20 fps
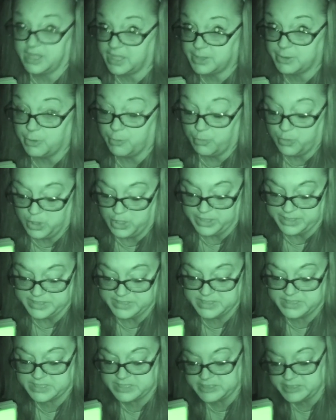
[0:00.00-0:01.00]
in the
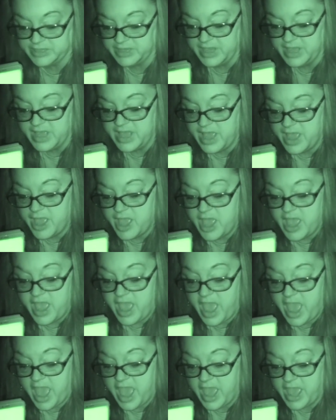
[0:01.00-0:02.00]
woods?
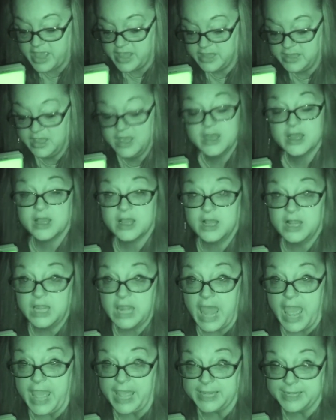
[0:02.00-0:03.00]
A.
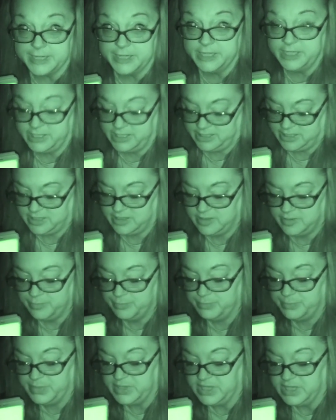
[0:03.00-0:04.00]
Glenn,
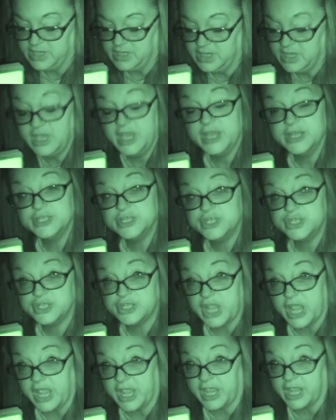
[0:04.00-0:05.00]
B.
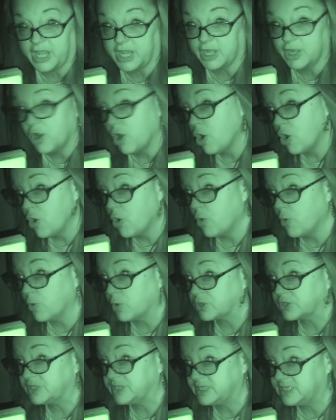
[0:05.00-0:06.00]
Shane,
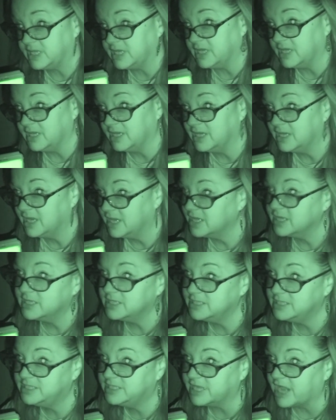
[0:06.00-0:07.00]
or C.
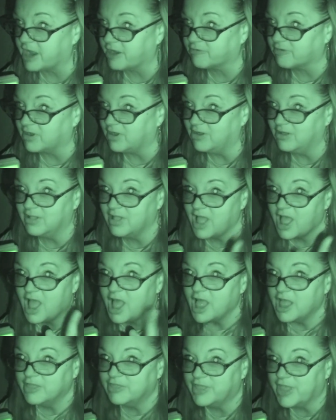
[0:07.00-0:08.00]
Daryl?
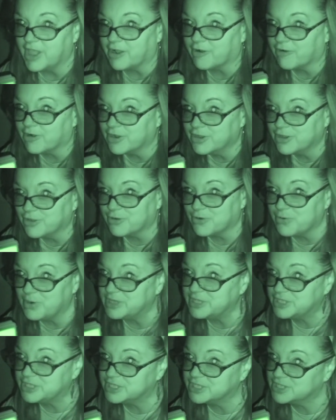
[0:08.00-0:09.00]
There are your
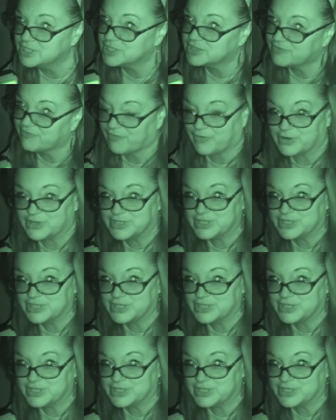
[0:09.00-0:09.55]
questions for